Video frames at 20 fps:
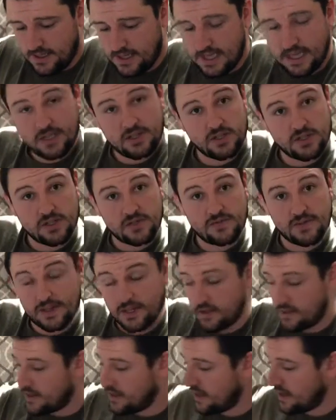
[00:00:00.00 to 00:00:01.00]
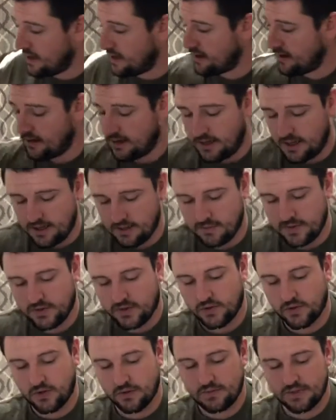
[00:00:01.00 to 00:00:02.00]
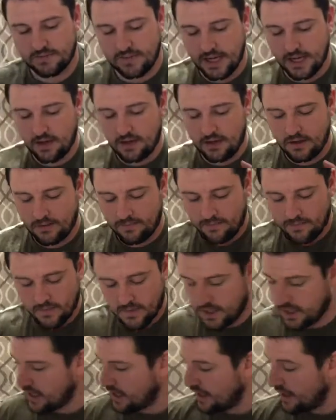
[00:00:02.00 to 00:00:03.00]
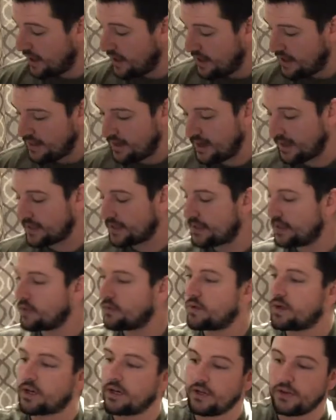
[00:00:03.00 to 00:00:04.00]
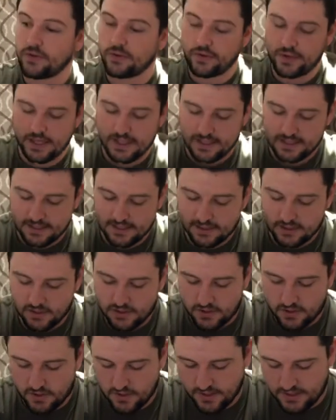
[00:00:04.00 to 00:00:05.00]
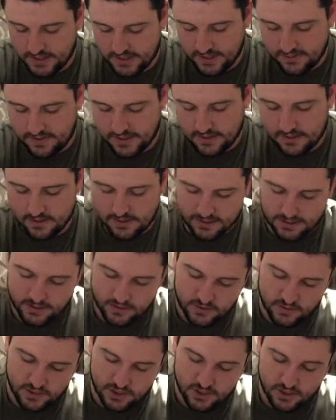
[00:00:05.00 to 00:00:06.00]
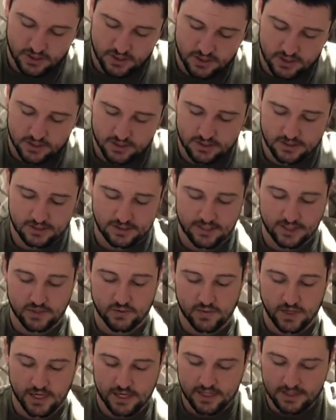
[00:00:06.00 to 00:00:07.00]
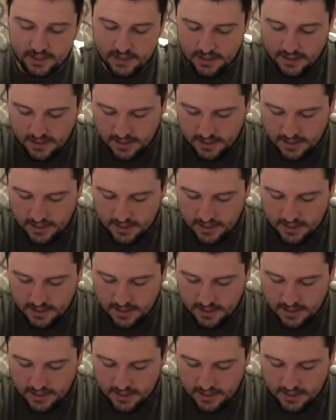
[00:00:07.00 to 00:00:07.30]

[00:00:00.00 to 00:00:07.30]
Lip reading: Again, just finger tight, pistol grip's back on. Okay, the next thing we're going to do is install the safety selector switch. Slides right into